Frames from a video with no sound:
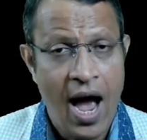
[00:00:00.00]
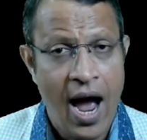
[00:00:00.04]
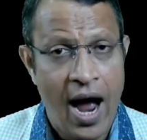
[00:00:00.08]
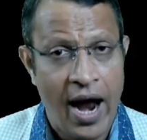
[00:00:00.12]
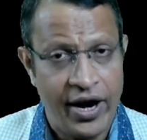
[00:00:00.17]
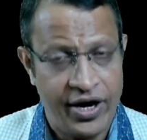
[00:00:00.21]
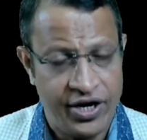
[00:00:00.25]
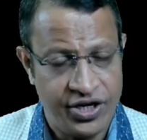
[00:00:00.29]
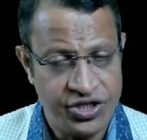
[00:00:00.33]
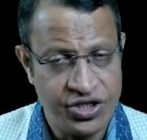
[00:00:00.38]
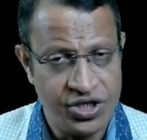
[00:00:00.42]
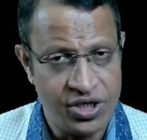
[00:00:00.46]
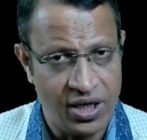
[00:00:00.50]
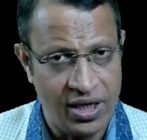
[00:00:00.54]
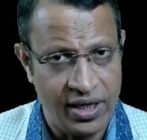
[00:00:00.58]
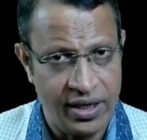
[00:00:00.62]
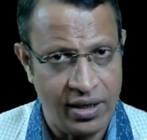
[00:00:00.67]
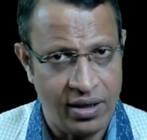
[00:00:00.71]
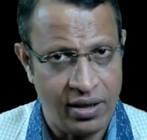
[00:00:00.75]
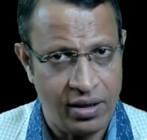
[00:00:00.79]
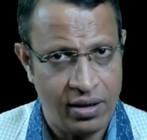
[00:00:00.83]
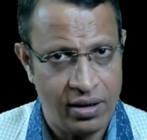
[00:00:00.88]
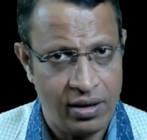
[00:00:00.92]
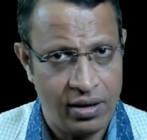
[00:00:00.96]
Additionally,
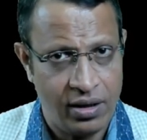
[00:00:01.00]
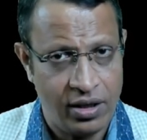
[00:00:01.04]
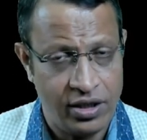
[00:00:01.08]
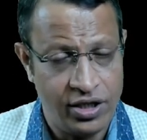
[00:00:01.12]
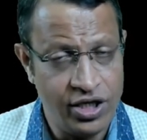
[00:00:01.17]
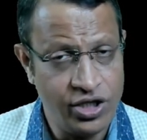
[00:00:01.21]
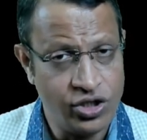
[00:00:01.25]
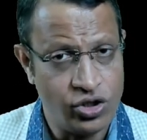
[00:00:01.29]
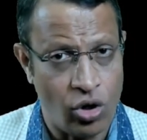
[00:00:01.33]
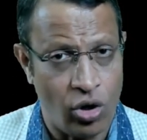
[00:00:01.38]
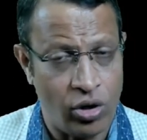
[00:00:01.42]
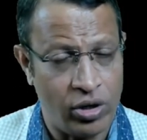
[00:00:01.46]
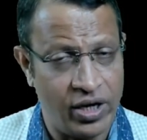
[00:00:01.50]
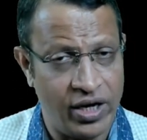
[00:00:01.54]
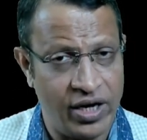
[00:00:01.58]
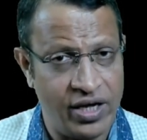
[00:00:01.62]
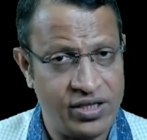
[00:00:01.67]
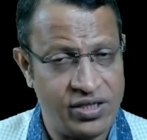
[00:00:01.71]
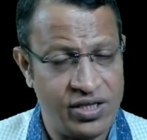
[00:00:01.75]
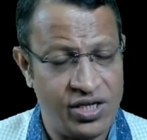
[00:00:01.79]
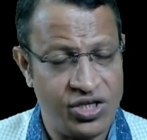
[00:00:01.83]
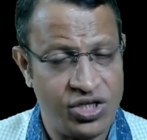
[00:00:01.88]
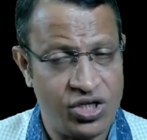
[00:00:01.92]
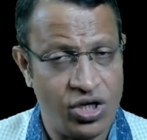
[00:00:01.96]
these
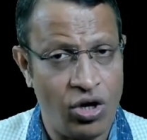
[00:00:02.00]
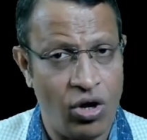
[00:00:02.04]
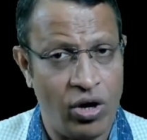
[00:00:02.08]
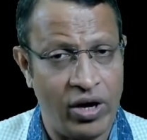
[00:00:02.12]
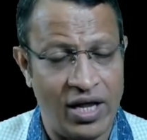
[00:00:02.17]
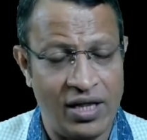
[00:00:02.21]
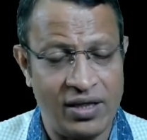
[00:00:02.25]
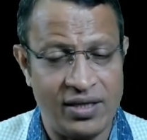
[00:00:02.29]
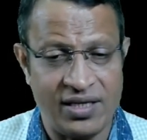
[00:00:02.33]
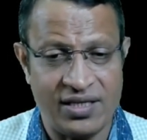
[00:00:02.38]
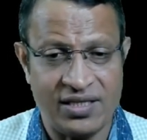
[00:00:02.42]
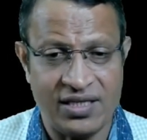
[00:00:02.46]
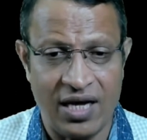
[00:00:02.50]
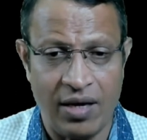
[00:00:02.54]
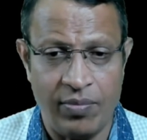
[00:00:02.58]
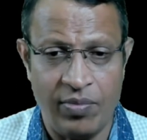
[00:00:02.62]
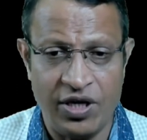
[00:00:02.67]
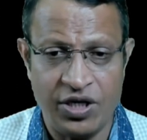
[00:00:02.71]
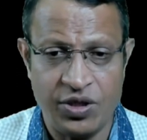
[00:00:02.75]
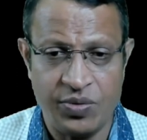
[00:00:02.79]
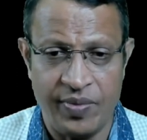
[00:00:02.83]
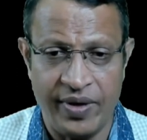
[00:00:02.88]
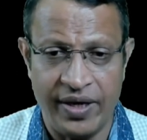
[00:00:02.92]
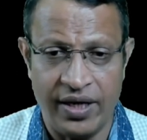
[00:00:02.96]
organization or health
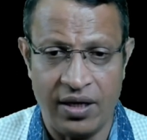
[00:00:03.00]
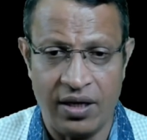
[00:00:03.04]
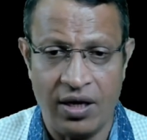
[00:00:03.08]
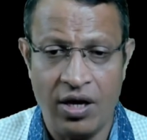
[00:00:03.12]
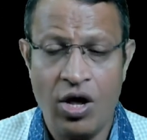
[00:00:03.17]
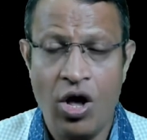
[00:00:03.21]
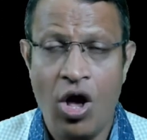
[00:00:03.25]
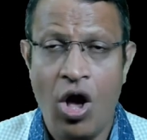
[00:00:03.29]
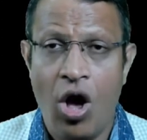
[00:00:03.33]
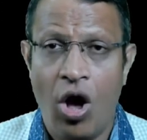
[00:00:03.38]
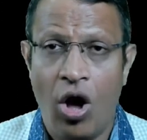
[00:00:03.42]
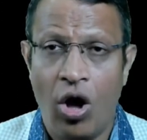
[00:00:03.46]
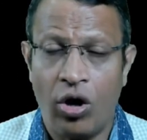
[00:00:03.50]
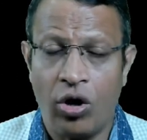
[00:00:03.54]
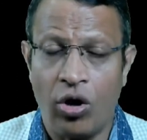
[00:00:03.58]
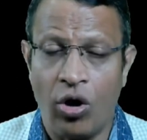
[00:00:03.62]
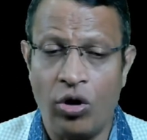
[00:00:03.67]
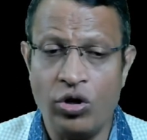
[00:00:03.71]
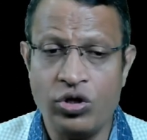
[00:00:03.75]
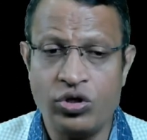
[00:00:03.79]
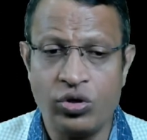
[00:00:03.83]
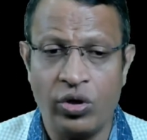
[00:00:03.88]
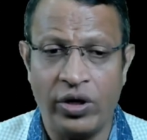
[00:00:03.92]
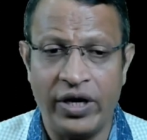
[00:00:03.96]
establishment are
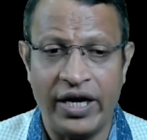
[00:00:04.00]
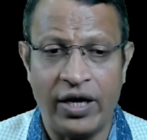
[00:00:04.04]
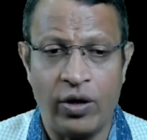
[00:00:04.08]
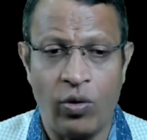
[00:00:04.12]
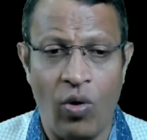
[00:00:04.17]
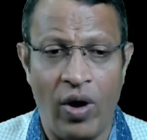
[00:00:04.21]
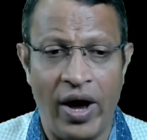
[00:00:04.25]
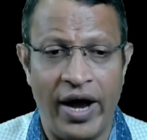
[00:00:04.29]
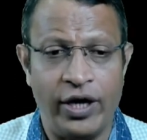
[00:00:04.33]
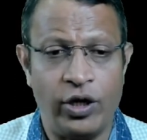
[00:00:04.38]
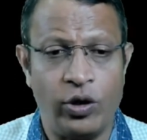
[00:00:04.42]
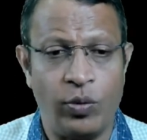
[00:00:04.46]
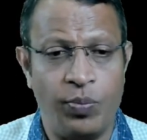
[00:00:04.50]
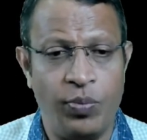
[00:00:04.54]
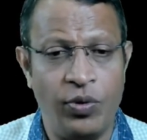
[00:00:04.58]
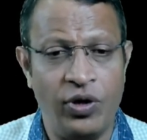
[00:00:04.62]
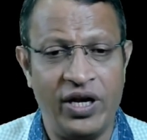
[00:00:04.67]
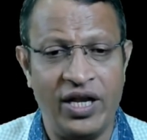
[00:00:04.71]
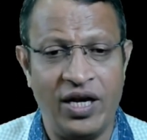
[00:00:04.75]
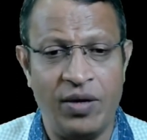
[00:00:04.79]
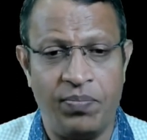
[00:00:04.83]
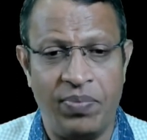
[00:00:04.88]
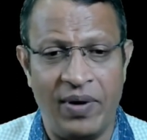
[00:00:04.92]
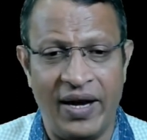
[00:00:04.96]
also required to put
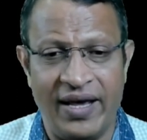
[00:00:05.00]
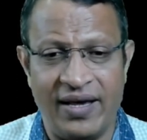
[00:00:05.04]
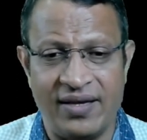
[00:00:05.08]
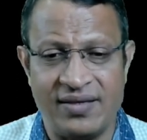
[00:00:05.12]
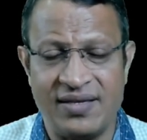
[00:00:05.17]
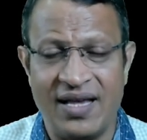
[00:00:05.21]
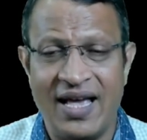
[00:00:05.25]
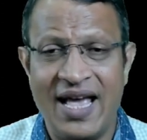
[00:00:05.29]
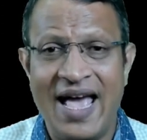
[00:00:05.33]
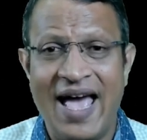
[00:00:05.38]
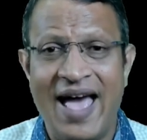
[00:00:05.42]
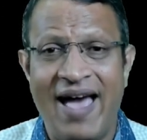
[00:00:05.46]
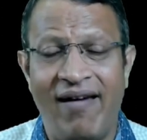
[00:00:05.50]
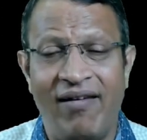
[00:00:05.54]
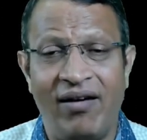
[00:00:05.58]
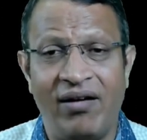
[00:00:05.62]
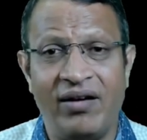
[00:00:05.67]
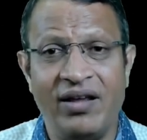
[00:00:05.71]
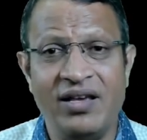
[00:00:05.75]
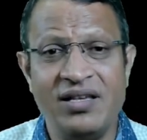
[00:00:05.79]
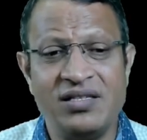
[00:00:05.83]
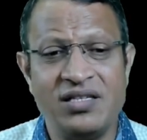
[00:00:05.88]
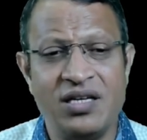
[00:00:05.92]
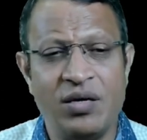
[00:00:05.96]
in place
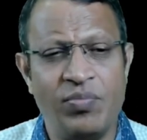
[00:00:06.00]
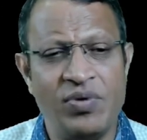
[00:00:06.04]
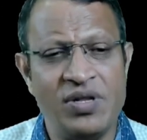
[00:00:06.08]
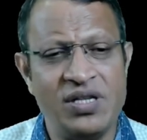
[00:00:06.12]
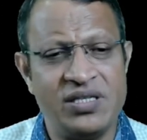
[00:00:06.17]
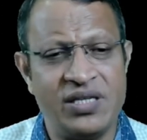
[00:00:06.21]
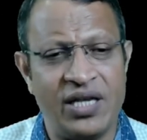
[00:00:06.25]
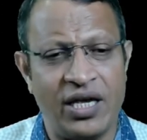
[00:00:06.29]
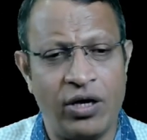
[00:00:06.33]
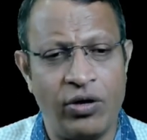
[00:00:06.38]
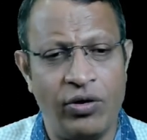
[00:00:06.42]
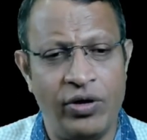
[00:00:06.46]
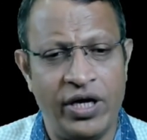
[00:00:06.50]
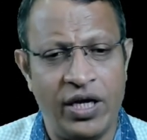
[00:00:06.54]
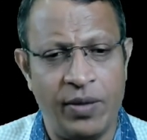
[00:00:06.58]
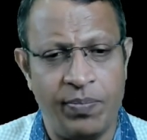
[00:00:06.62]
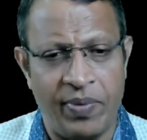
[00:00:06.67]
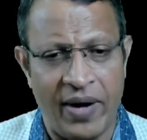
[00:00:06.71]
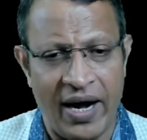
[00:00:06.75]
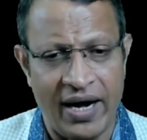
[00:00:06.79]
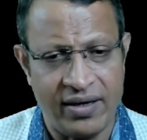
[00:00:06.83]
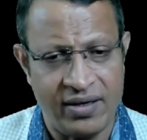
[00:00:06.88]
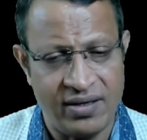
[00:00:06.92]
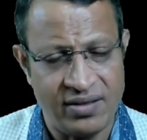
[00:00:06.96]
reasonable security
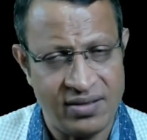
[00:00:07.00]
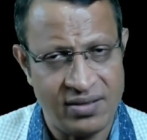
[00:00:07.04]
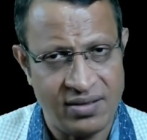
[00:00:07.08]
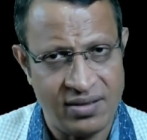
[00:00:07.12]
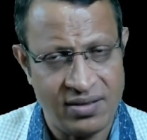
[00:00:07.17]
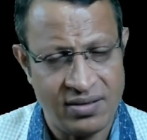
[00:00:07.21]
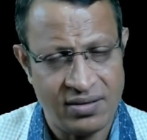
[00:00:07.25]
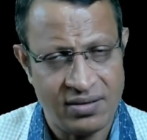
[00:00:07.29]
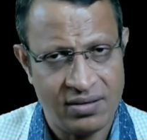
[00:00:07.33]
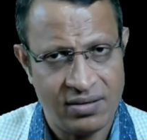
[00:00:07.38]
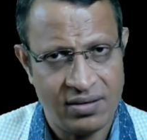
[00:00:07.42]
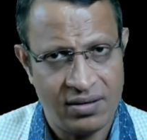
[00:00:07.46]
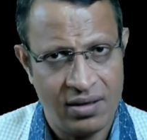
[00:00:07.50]
practices